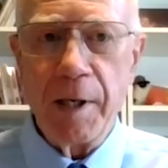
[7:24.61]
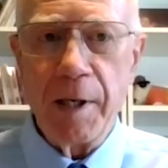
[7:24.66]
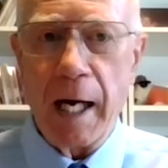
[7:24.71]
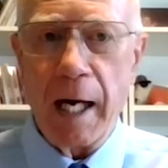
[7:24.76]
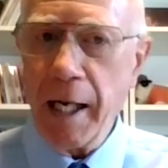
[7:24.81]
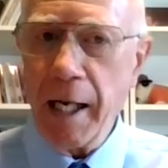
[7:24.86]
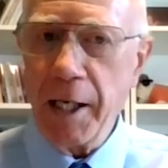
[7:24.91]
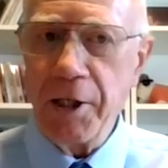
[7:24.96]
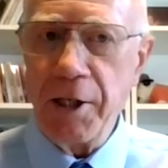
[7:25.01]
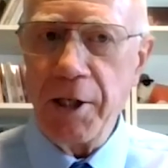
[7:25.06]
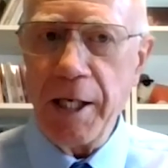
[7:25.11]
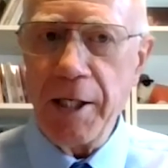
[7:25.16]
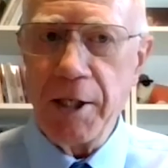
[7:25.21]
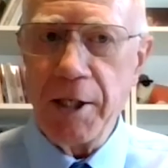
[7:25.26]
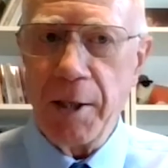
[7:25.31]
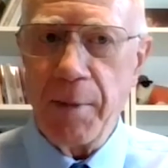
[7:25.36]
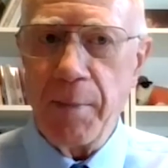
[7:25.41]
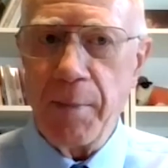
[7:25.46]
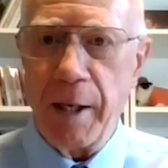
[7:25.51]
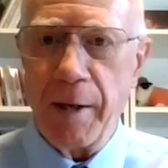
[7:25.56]
college age
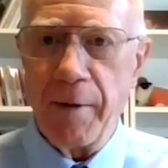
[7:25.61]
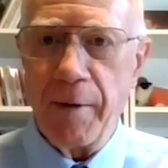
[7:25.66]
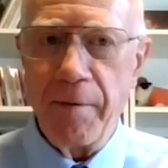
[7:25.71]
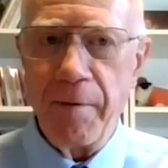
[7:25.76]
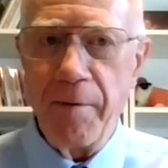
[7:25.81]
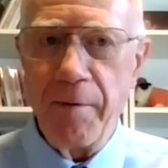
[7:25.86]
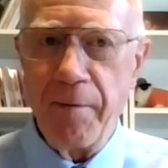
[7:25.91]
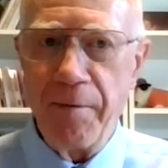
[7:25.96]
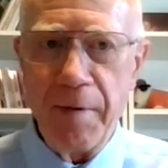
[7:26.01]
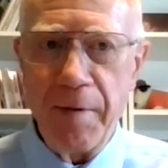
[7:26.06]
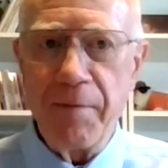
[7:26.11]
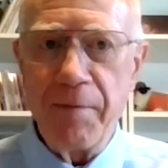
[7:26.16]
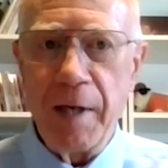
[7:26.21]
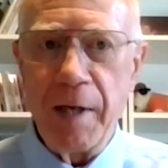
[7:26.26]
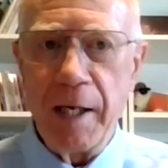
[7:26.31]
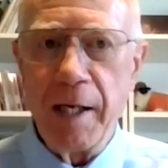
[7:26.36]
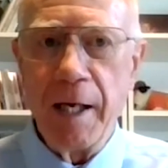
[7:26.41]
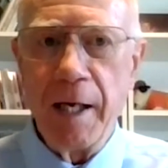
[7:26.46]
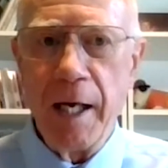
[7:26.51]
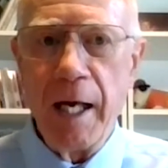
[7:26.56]
and above,
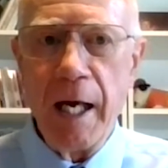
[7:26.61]
50.